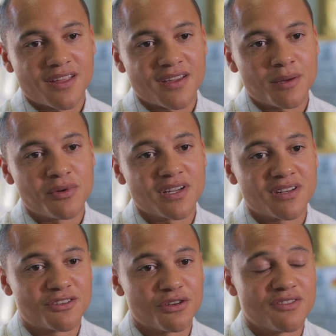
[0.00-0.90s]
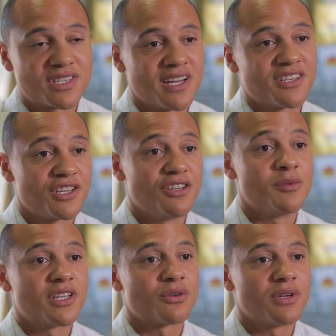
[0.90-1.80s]
I think I bring sort of a sense of
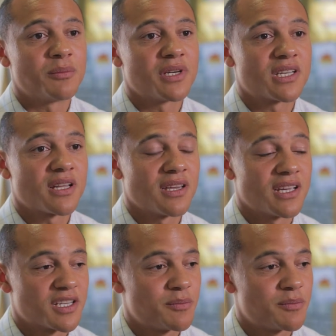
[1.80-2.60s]
humour to it, because I think,